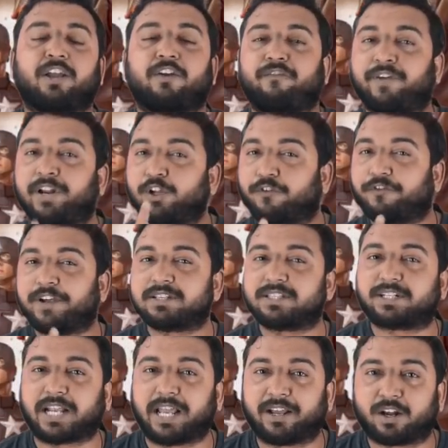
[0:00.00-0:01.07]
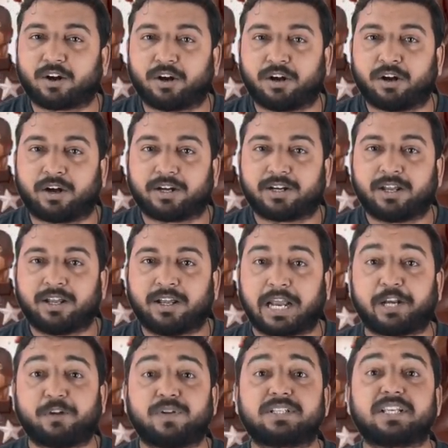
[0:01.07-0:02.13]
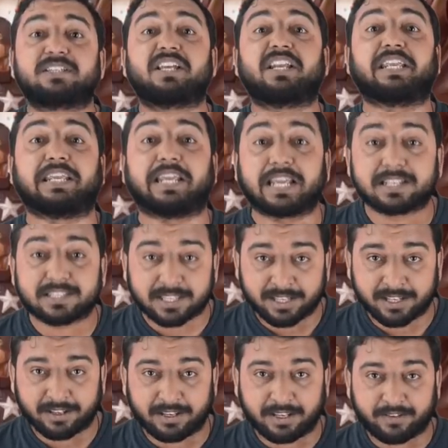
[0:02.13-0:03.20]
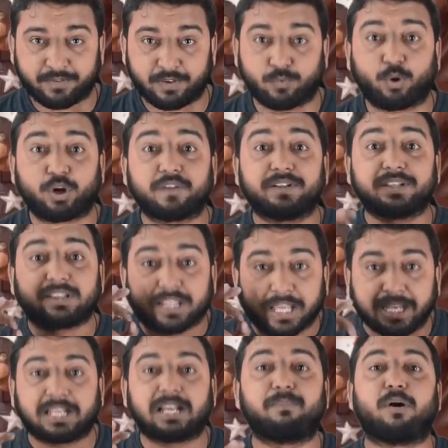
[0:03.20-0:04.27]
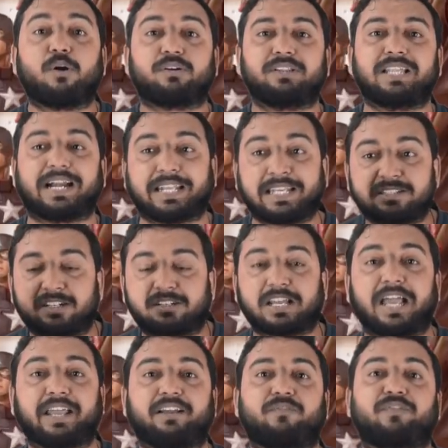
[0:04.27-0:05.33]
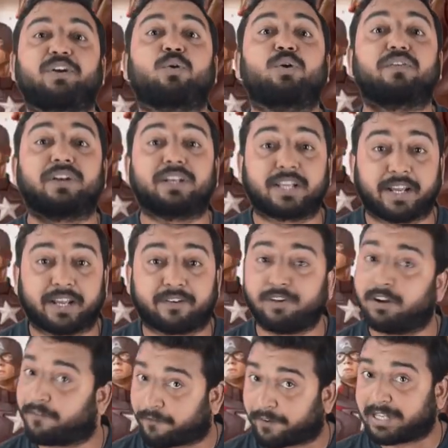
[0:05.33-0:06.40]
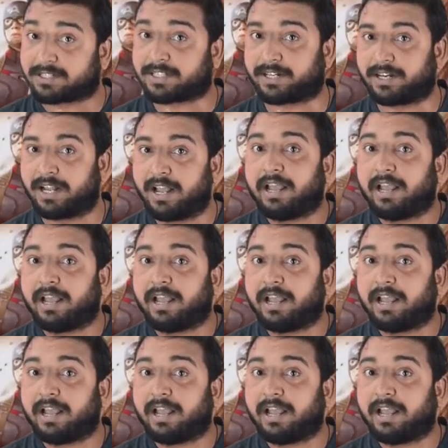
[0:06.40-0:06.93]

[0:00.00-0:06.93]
Will you face the tiger or not? And you will say, sir, yes. We won't even think about that he's a tiger. We don't even care. We'll face it.